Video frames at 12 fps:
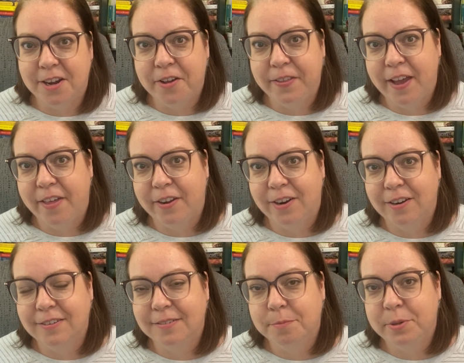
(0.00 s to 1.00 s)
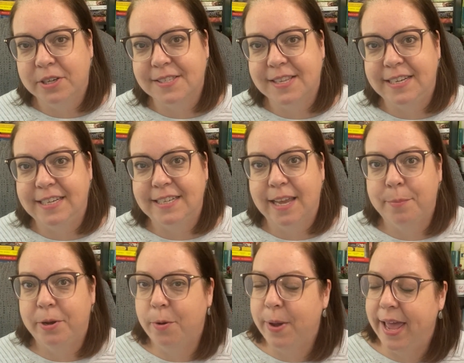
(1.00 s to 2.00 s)
all the other books that need to get
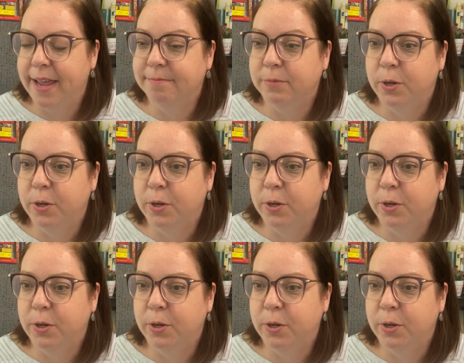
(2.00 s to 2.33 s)
put away.